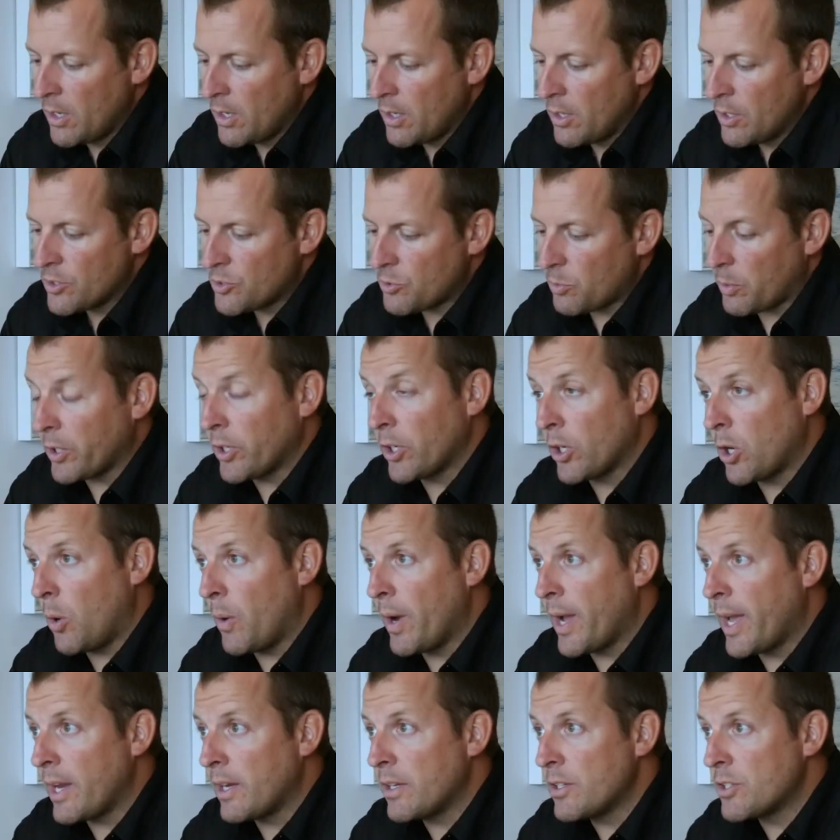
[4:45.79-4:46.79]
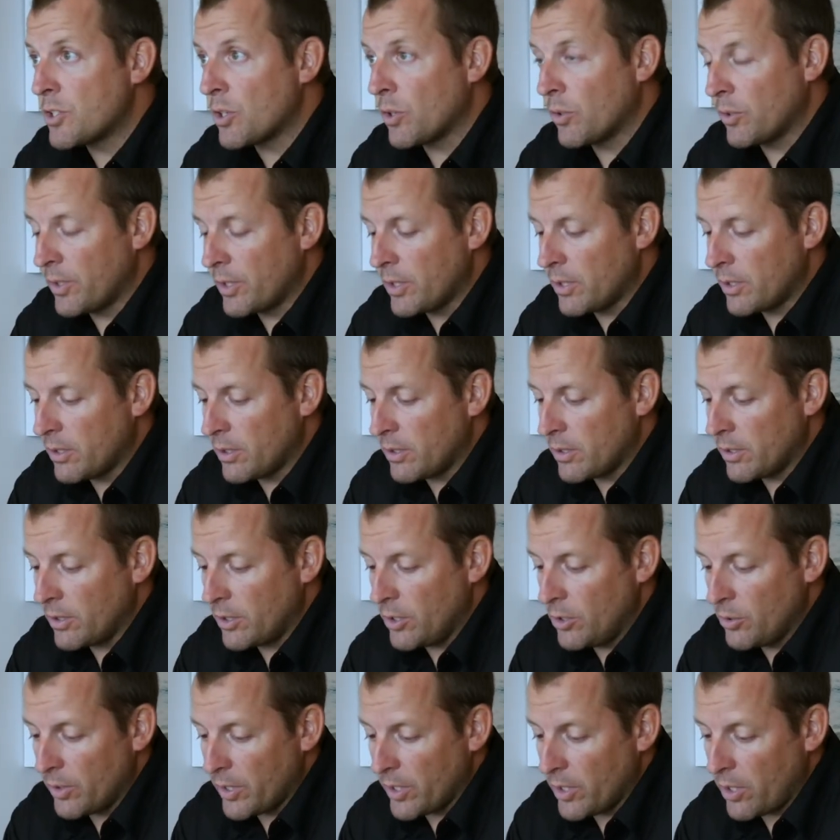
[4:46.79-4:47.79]
So we're going to go ahead and turn the
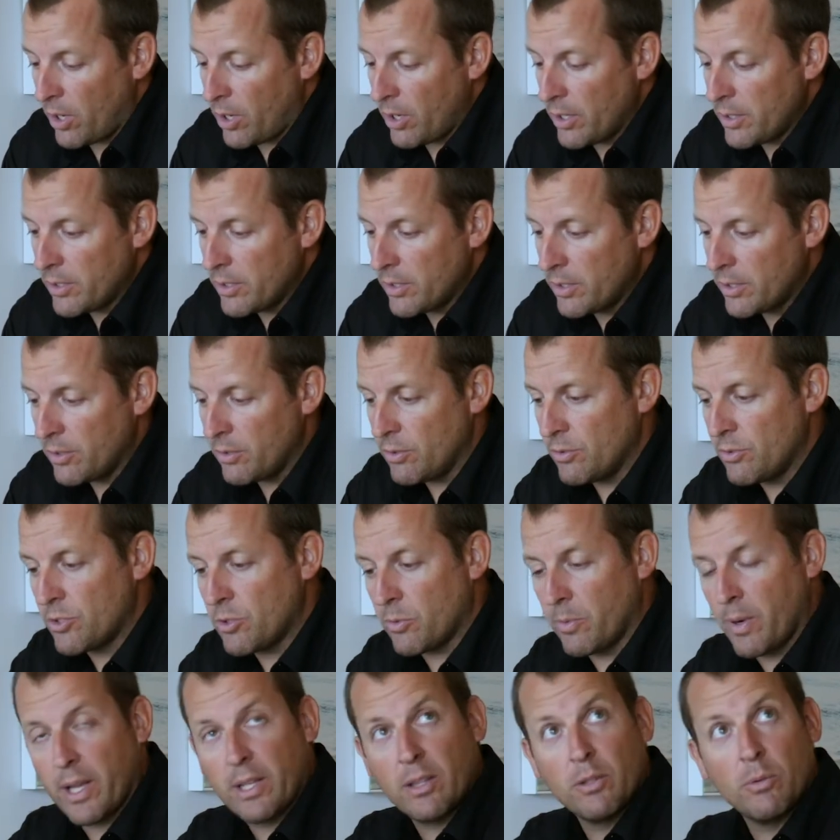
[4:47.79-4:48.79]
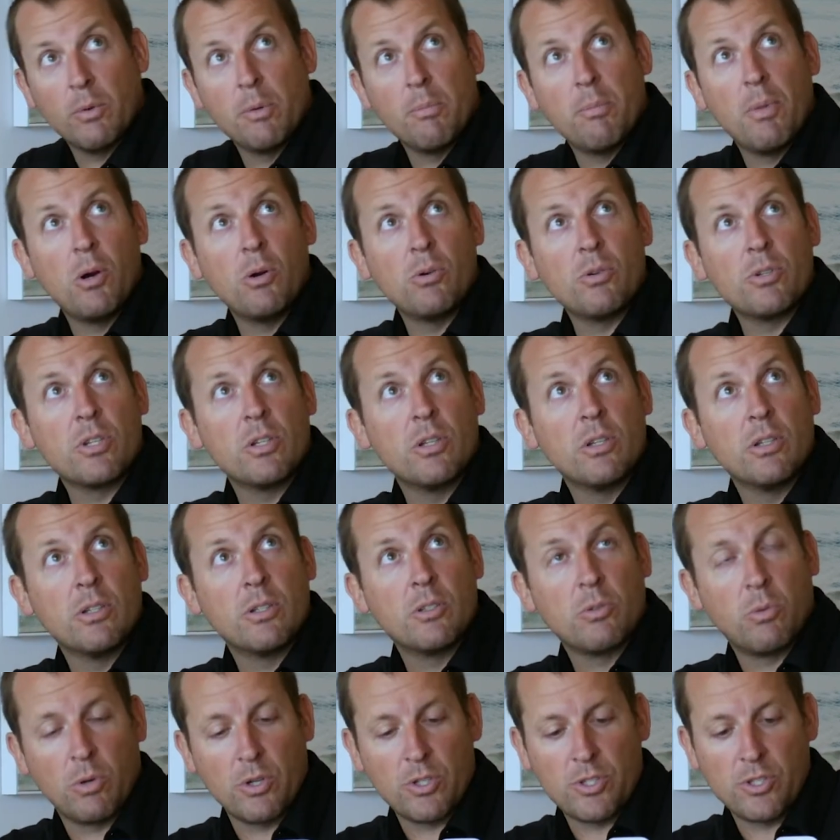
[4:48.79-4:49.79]
unit on. You direct the remote
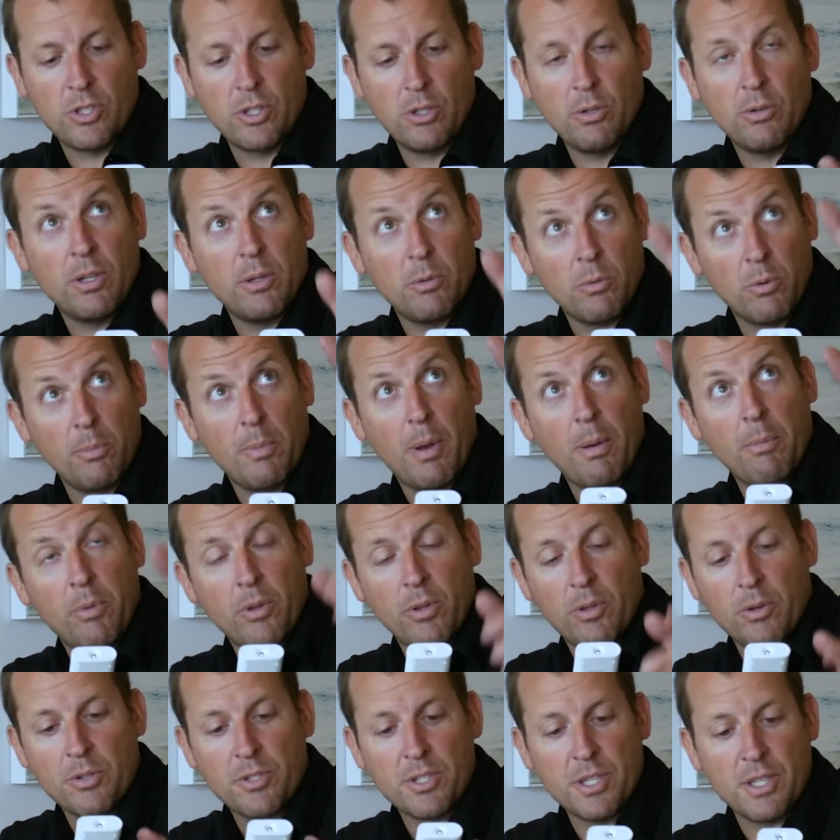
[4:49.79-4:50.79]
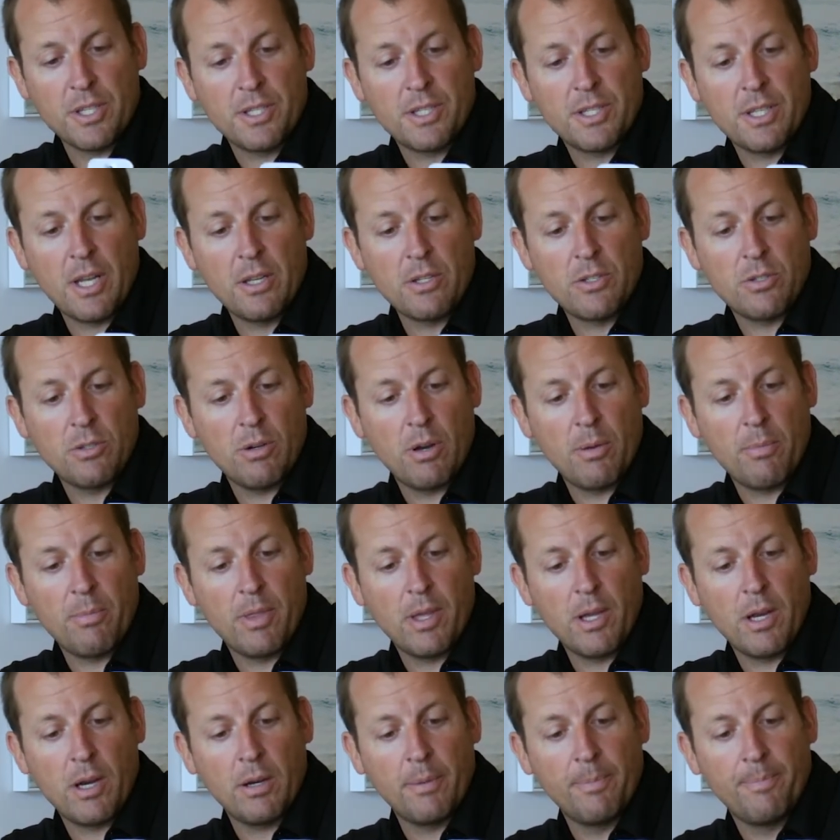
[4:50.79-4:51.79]
towards the unit. Remember, there's a sensor up
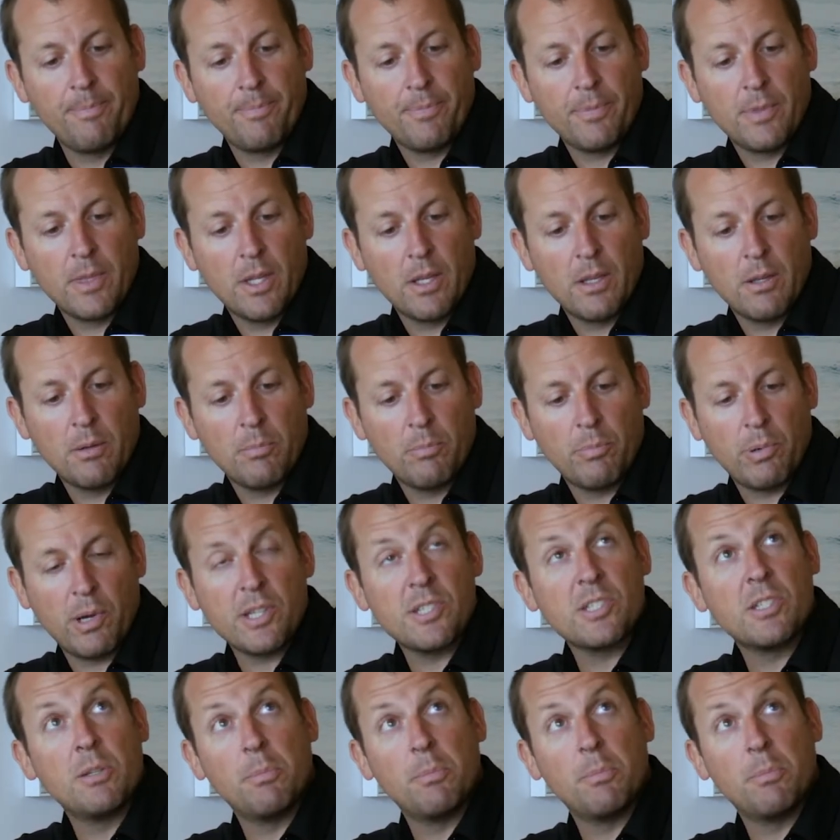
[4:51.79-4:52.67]
there. Press the